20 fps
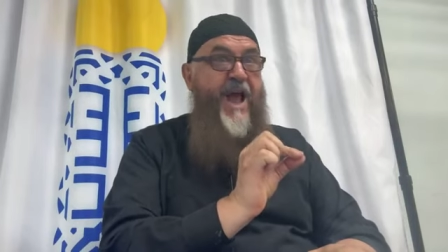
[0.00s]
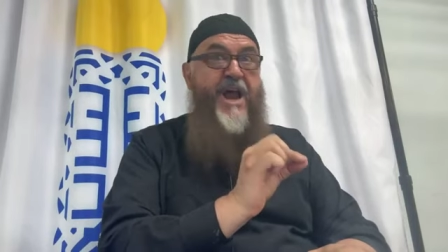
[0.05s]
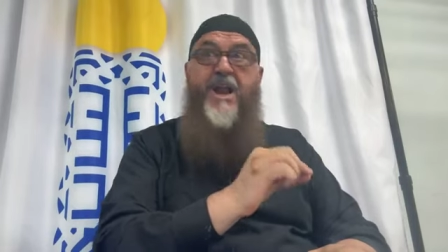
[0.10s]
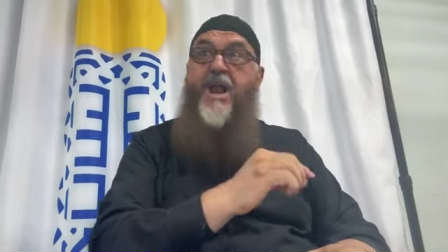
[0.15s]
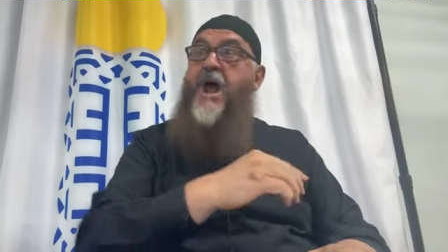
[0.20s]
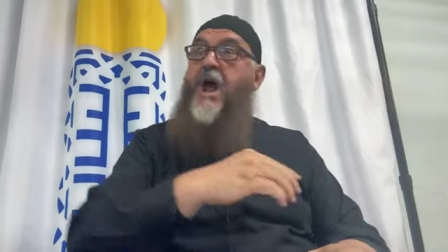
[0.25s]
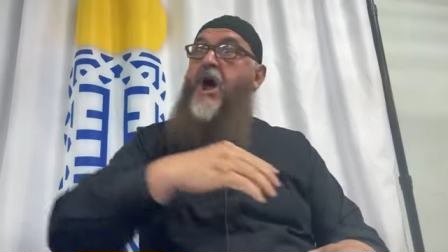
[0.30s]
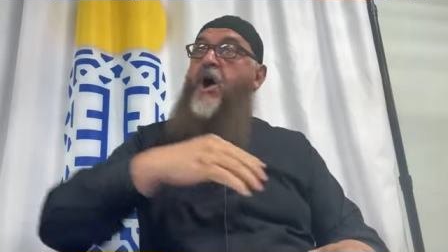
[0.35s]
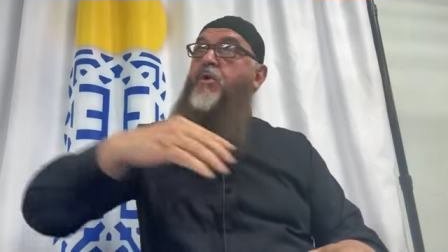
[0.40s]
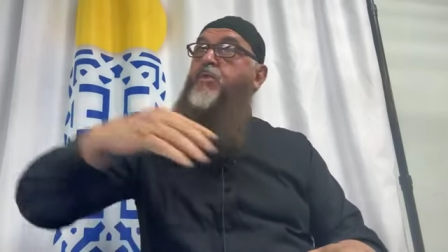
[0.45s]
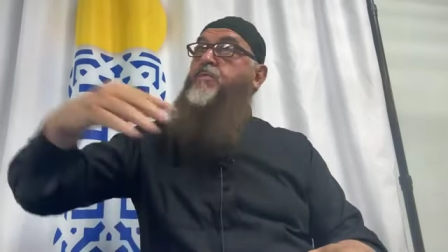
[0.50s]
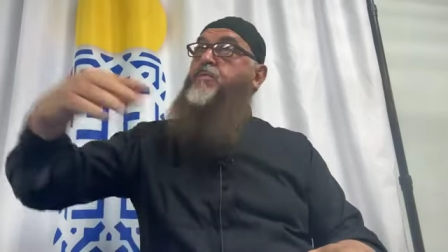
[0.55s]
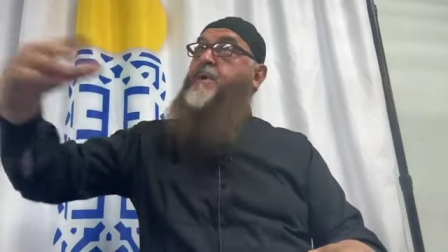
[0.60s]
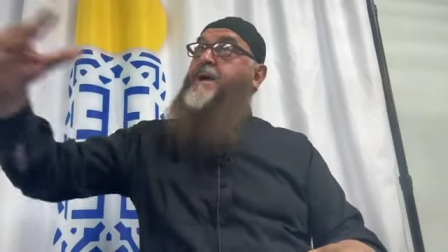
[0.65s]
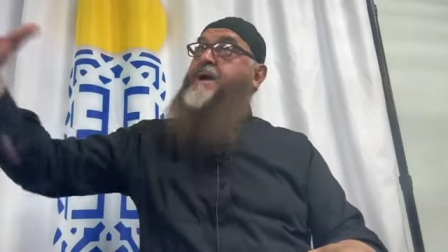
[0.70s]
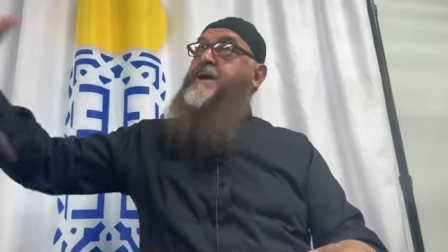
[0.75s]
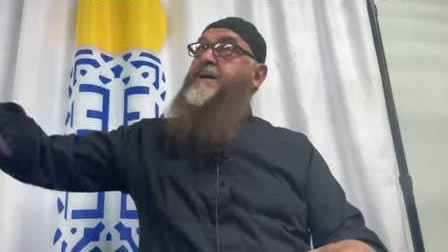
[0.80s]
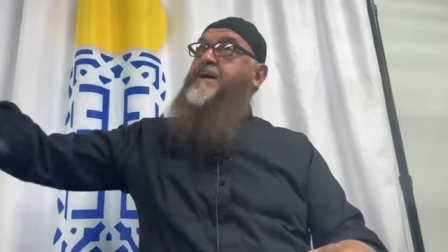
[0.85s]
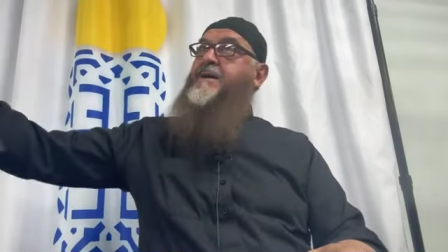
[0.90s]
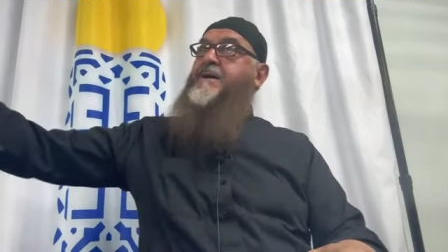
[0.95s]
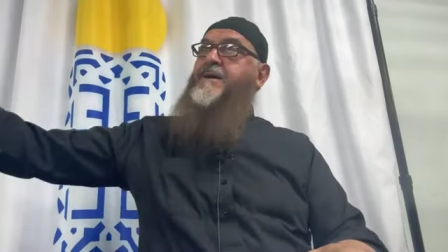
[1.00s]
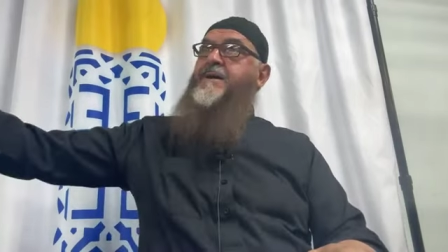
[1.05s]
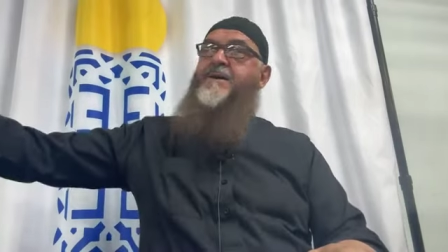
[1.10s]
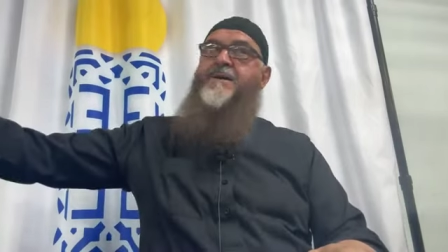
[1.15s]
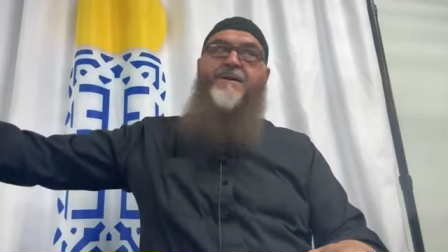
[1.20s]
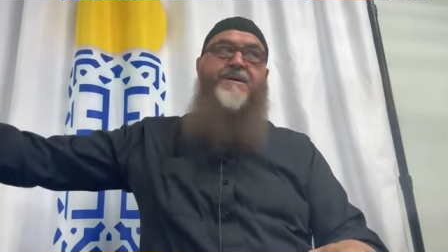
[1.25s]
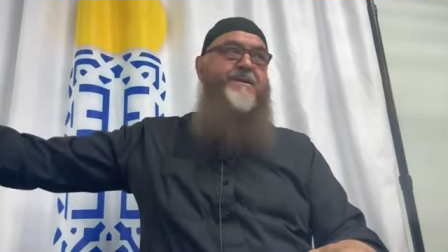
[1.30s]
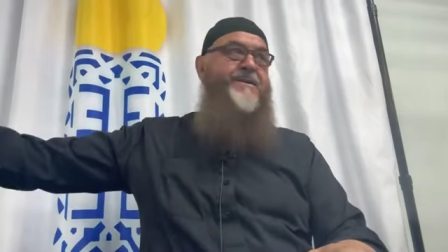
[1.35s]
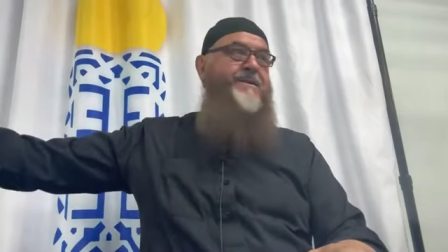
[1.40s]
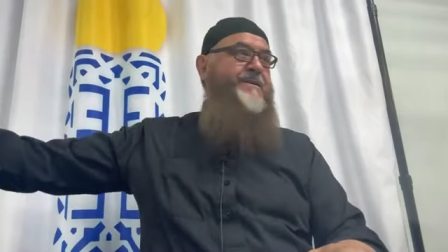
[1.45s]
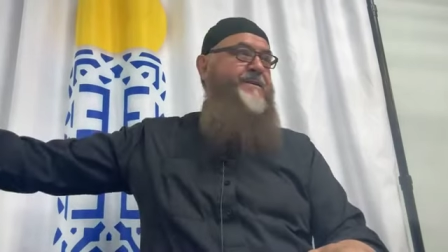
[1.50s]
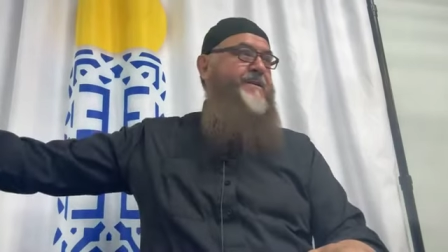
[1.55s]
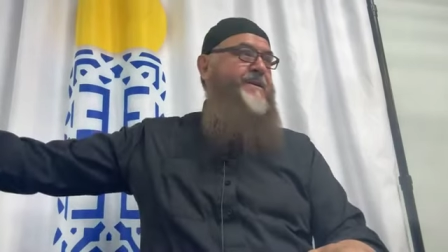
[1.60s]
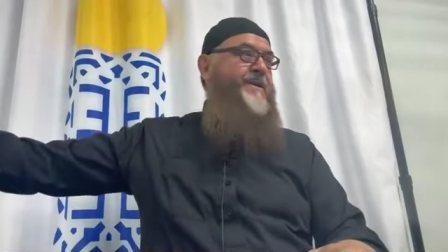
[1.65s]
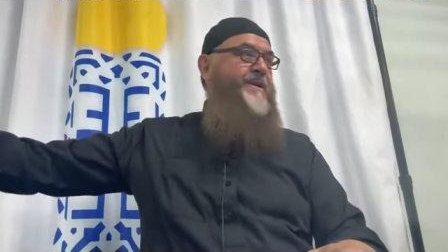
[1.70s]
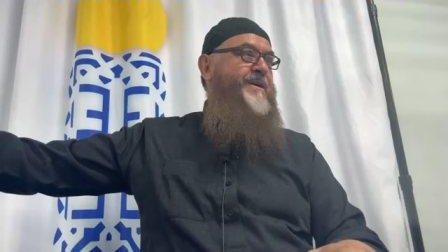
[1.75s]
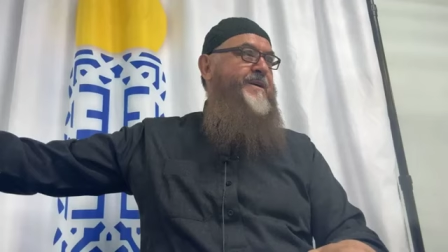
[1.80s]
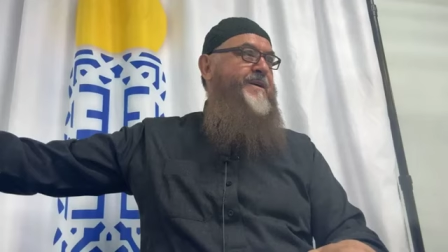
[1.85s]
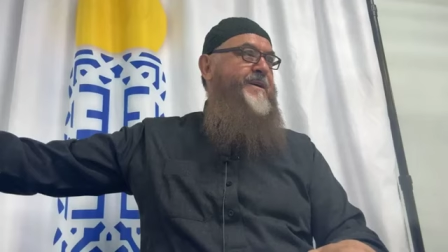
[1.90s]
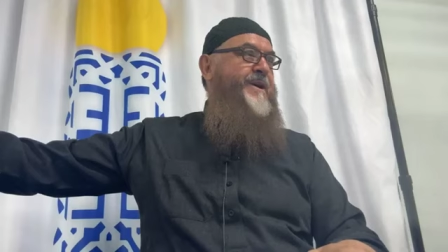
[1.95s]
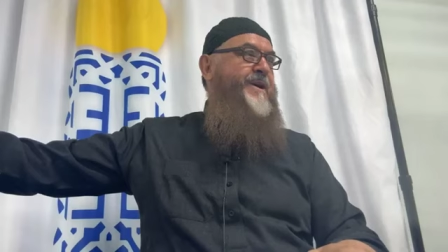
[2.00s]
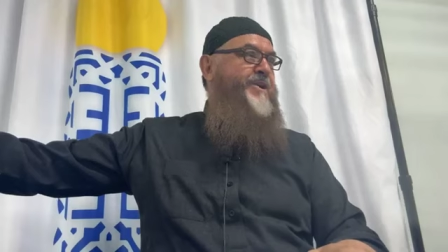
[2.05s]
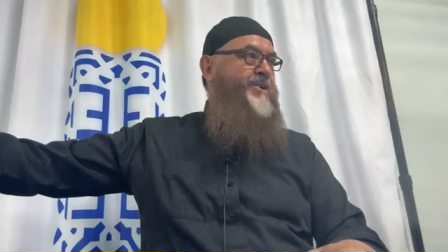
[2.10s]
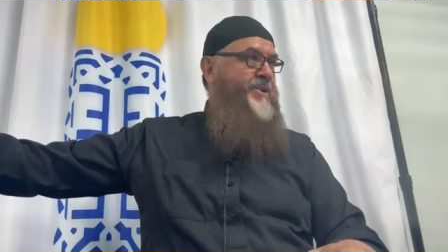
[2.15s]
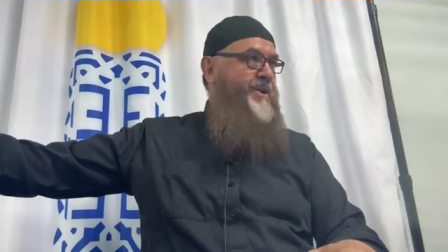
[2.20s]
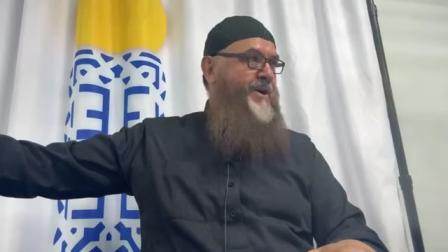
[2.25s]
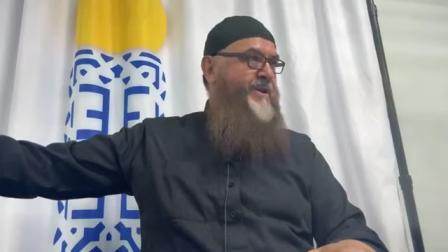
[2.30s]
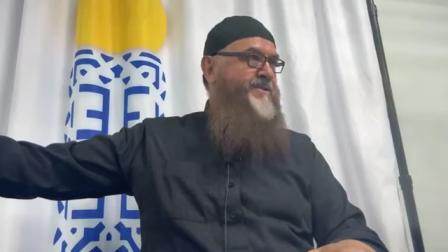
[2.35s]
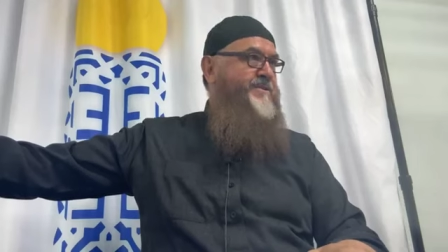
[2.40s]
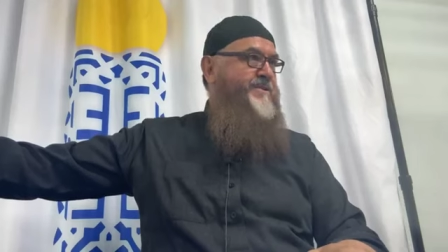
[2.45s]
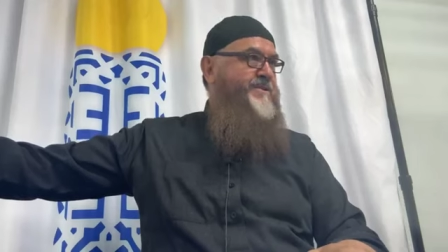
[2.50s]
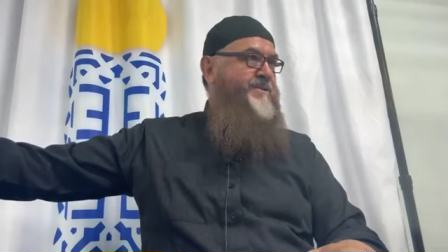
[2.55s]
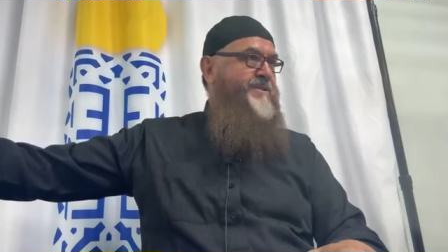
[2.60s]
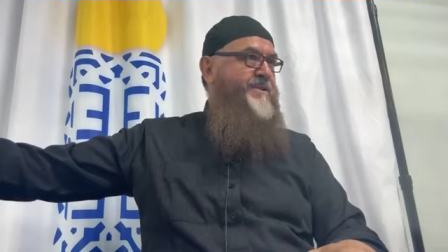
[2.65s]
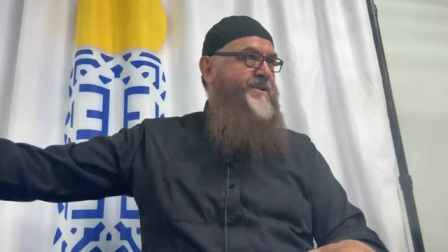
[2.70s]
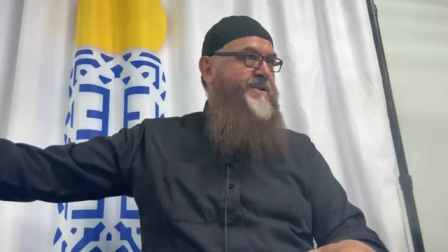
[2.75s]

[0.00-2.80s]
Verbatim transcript: and how big it does